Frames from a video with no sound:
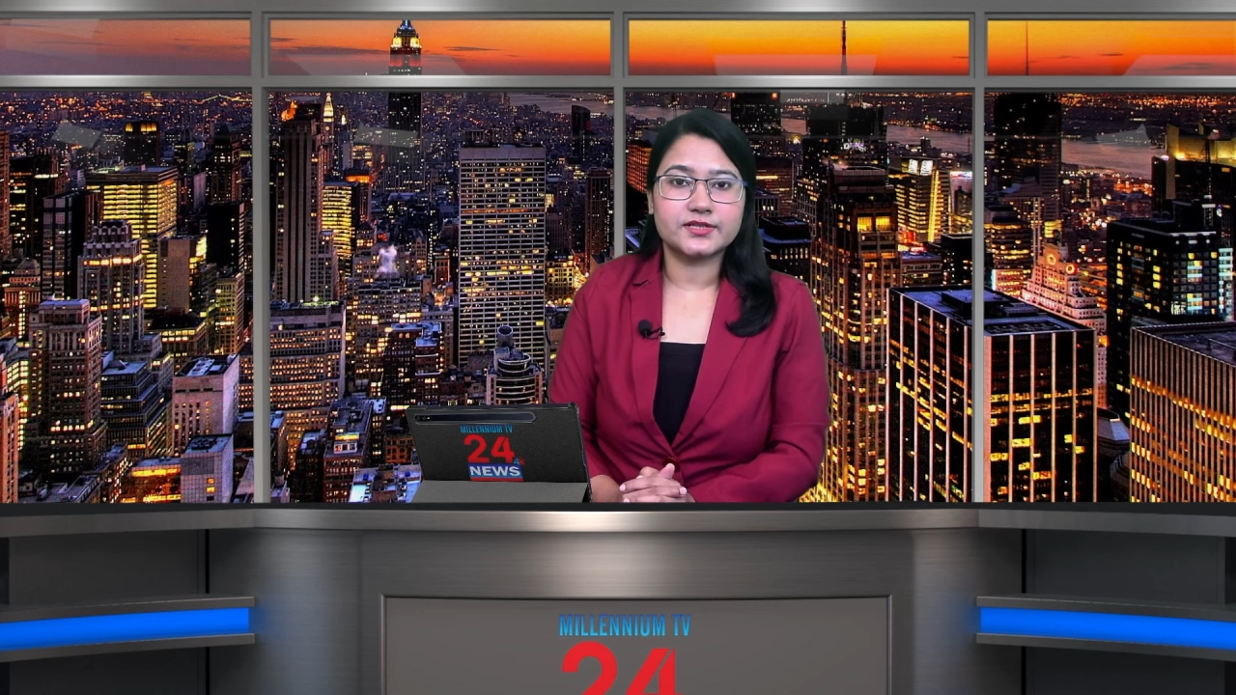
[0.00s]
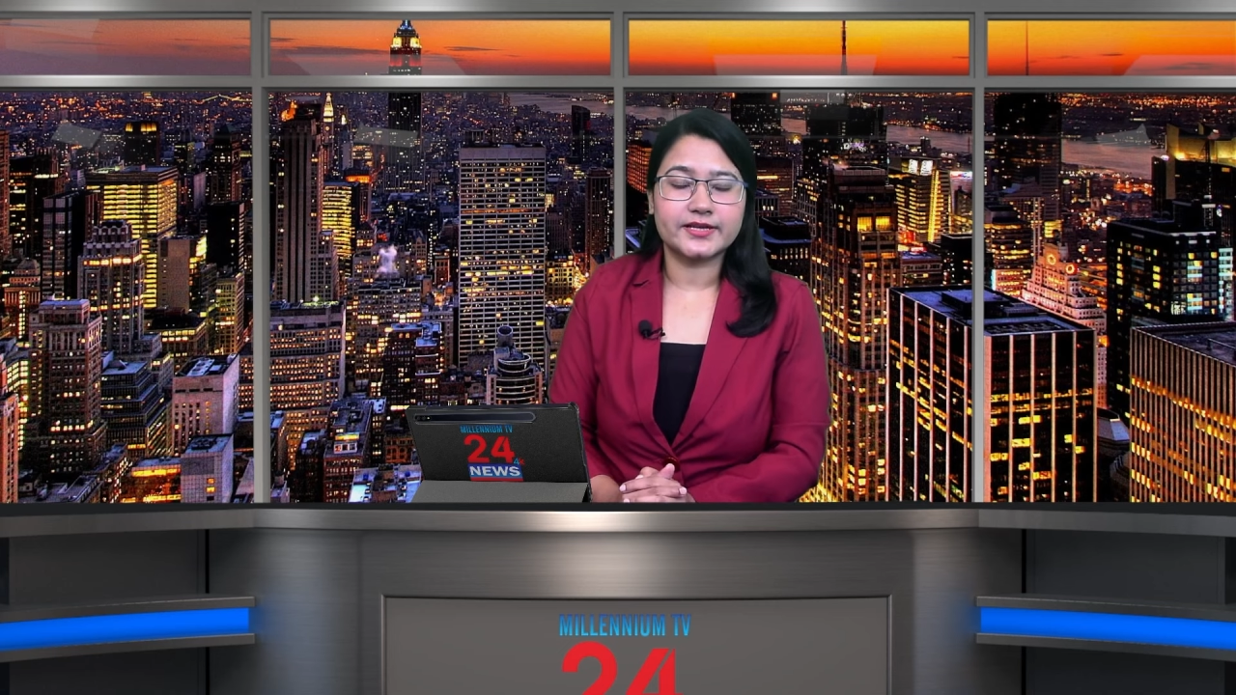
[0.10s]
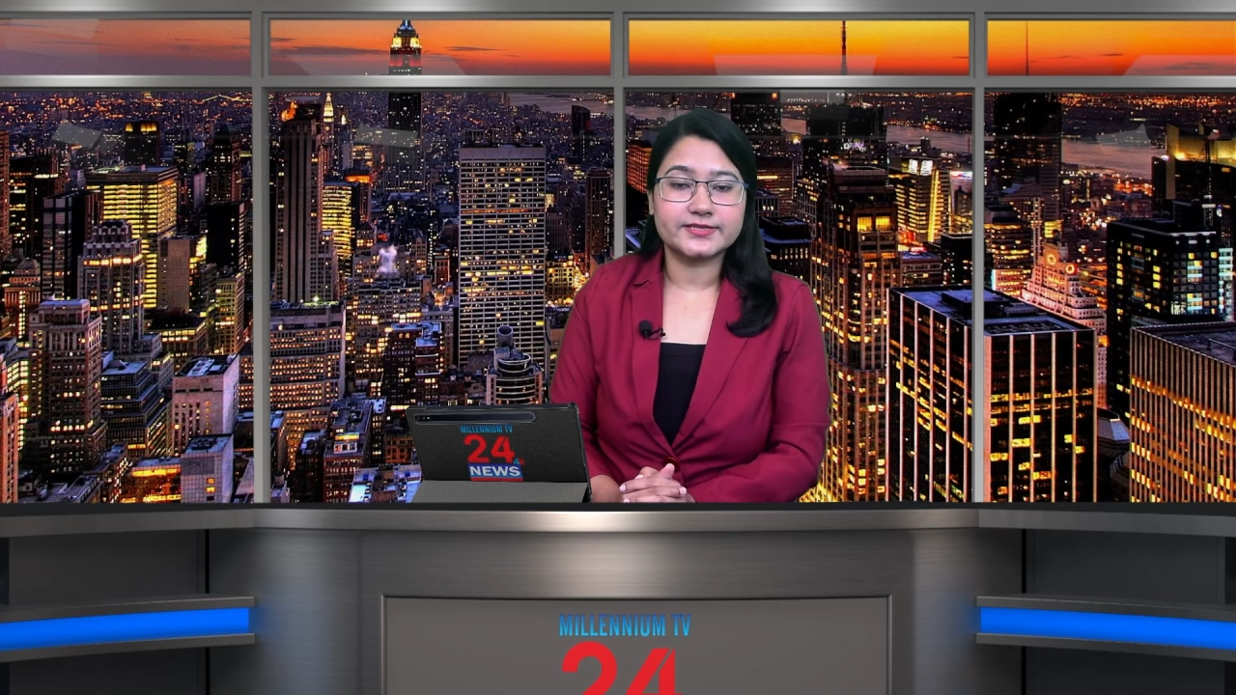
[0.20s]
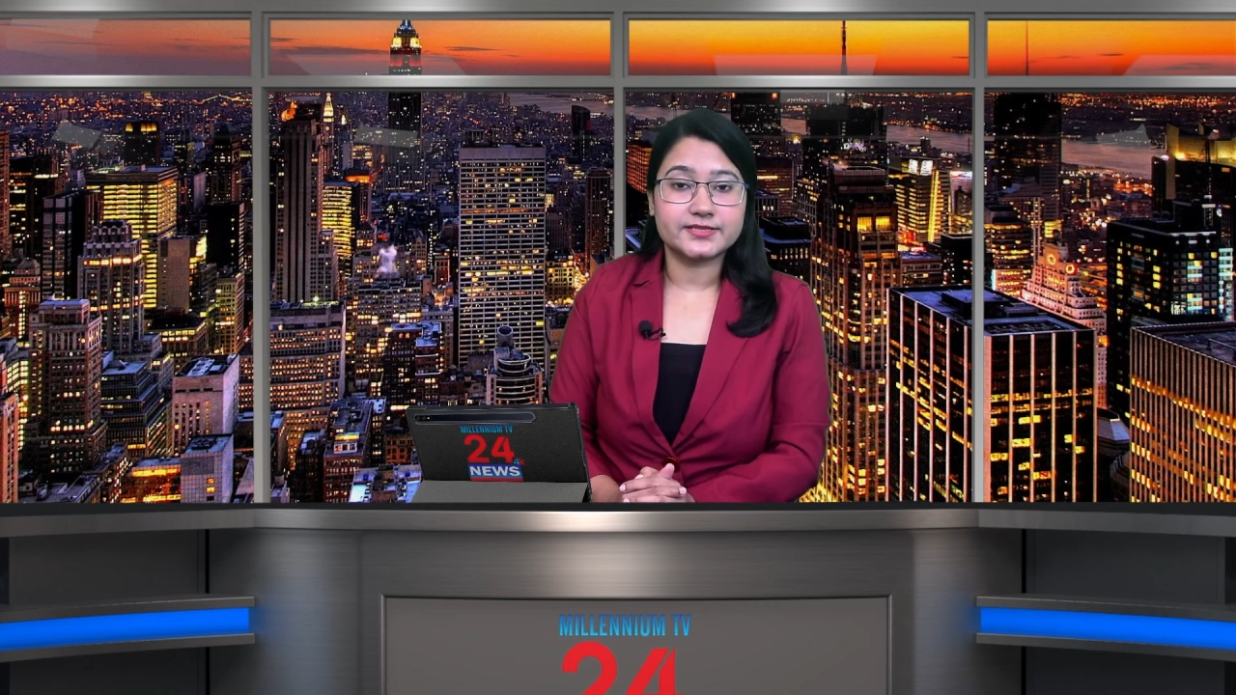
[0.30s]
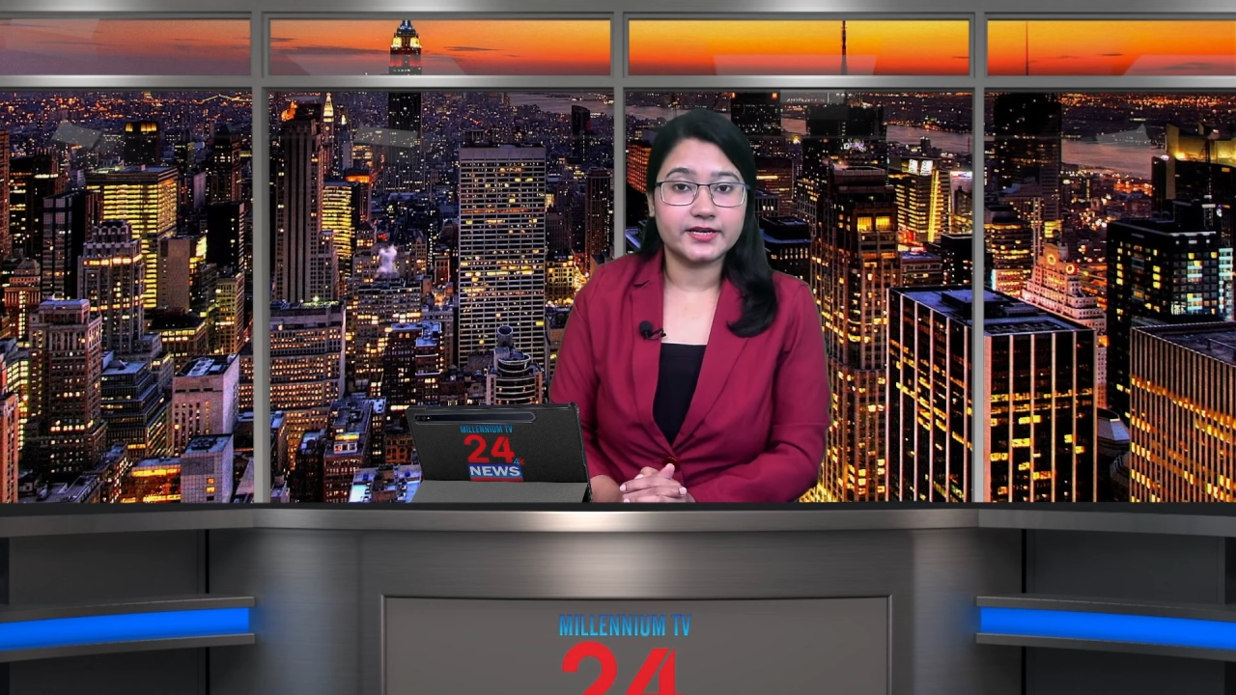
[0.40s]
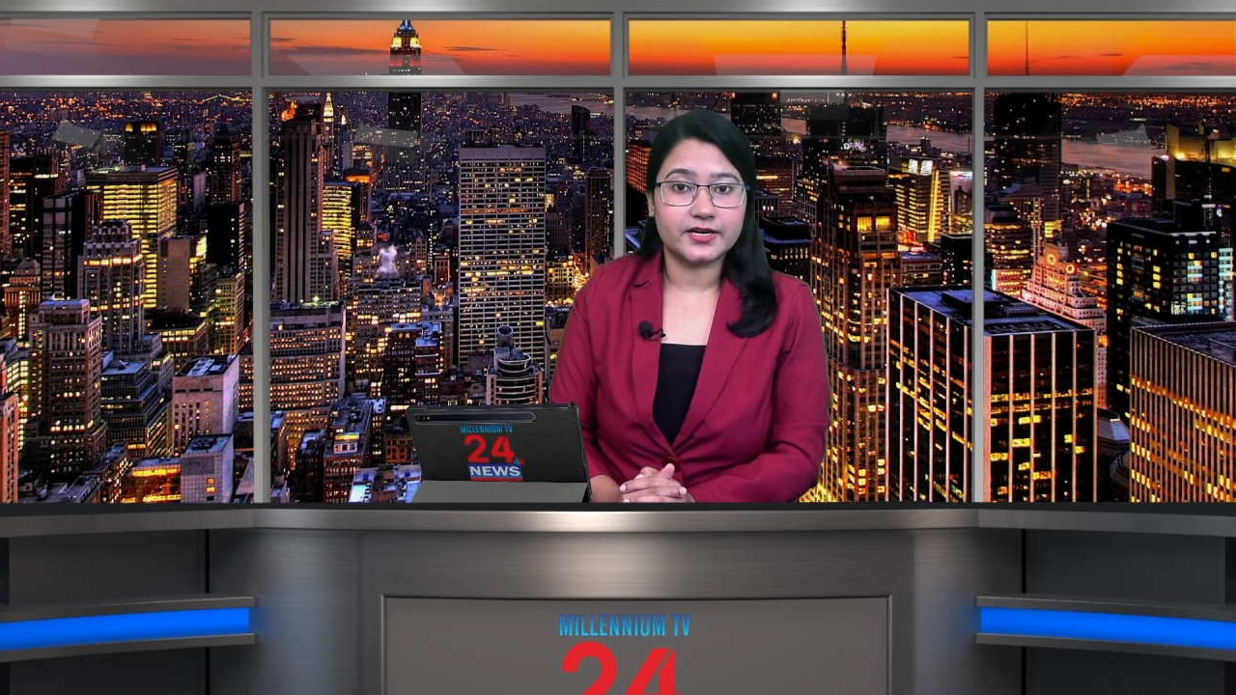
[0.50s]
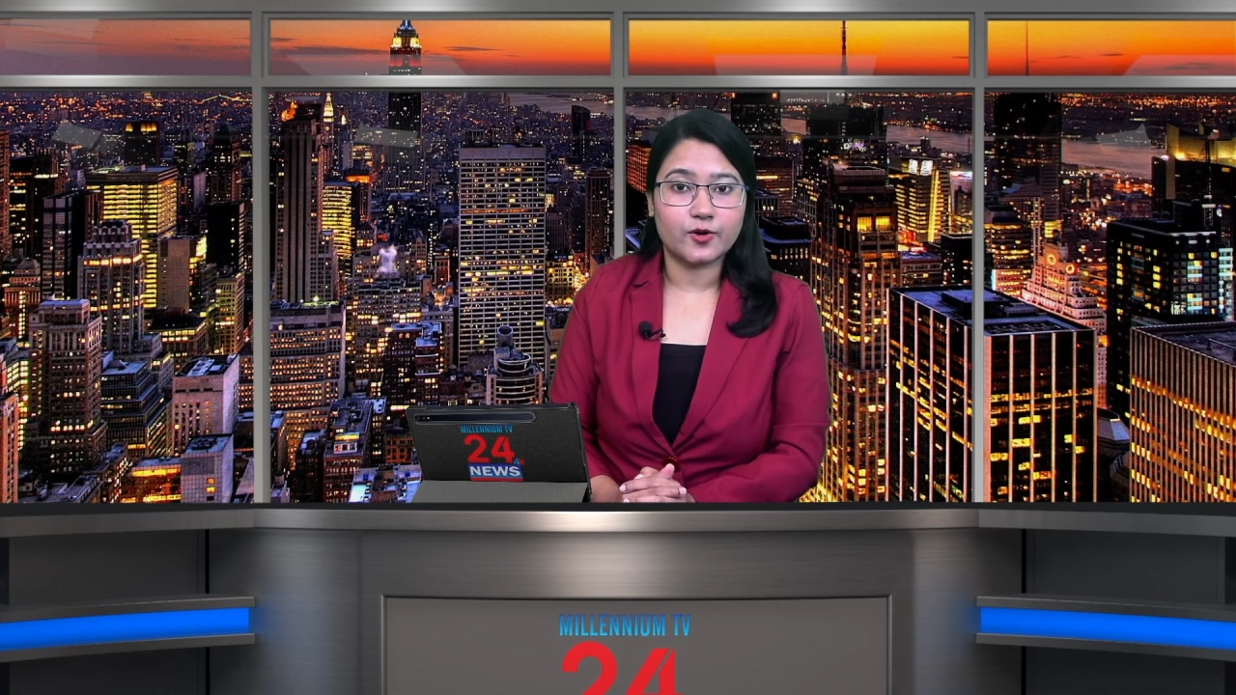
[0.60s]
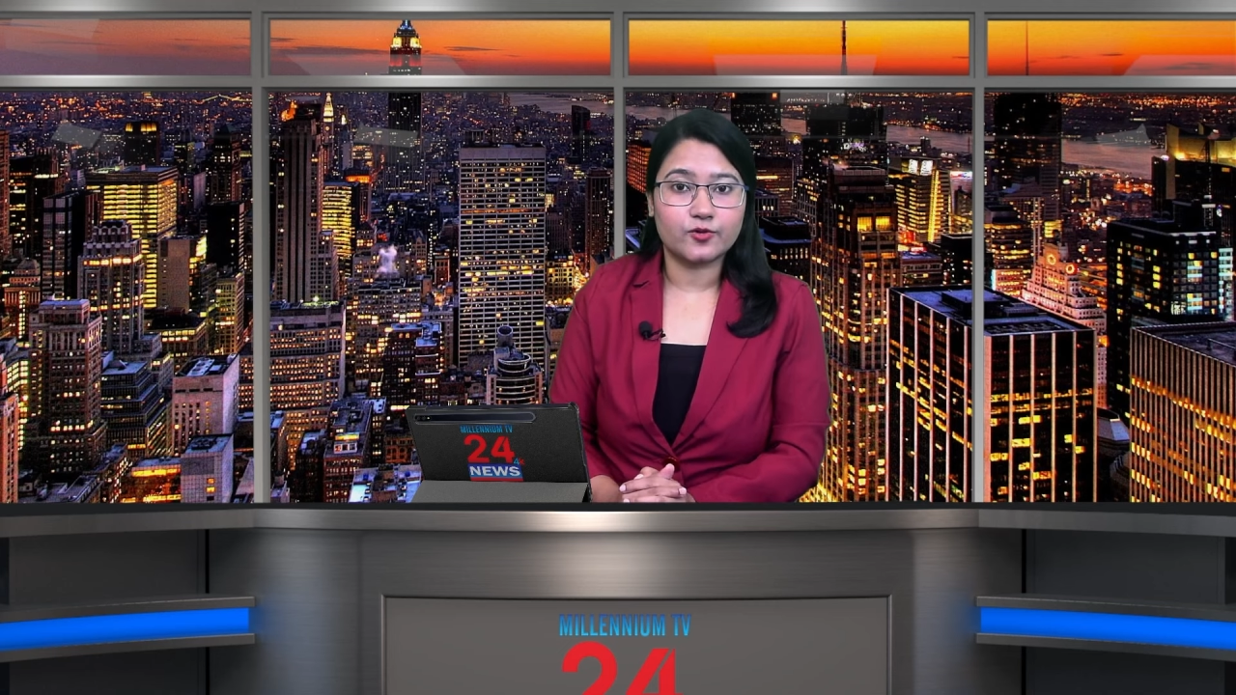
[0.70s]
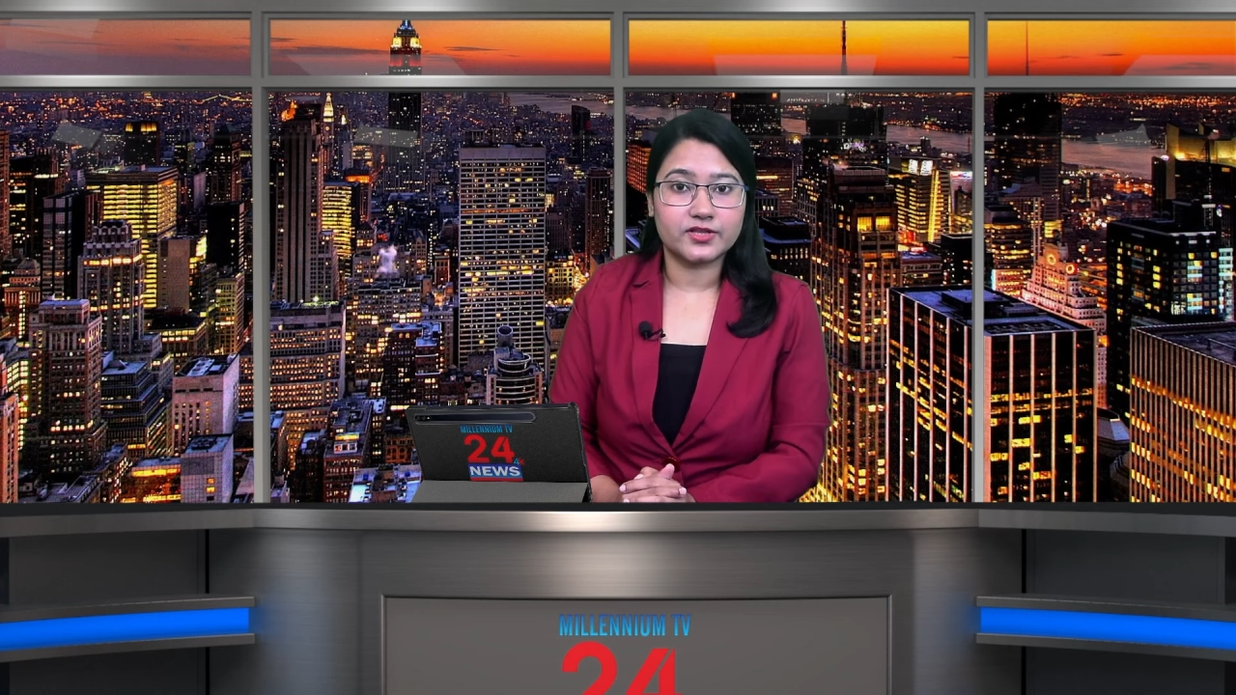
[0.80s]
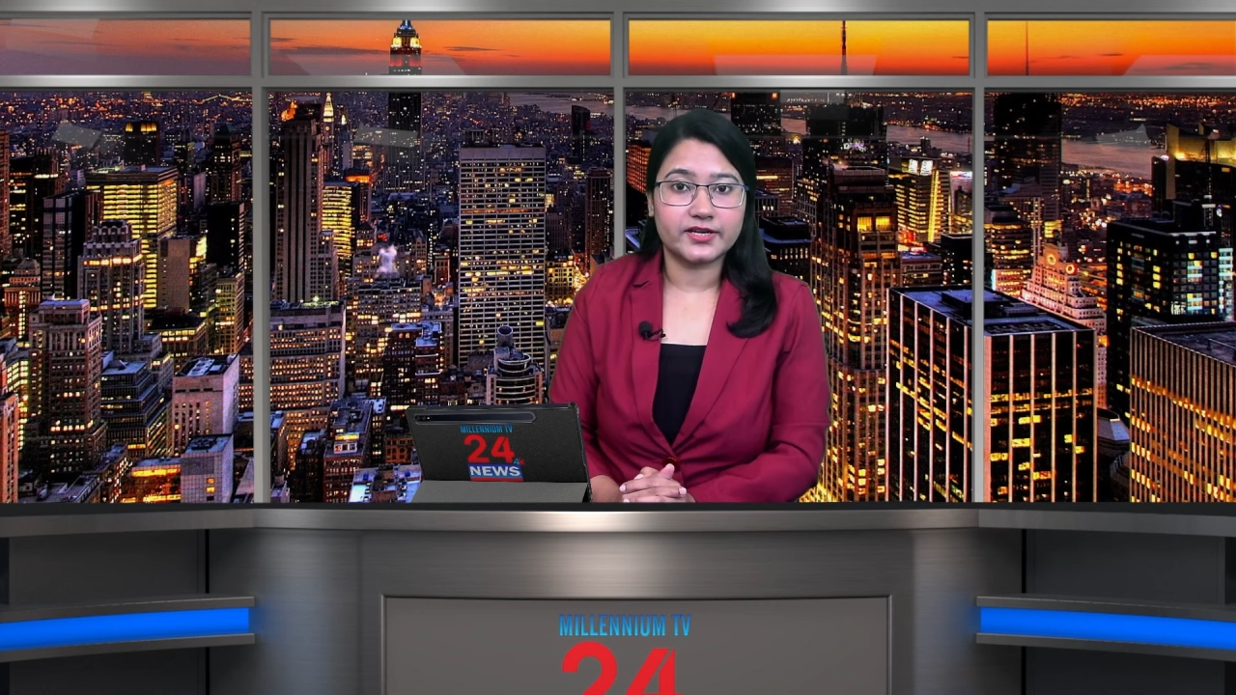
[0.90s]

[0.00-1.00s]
let's hear out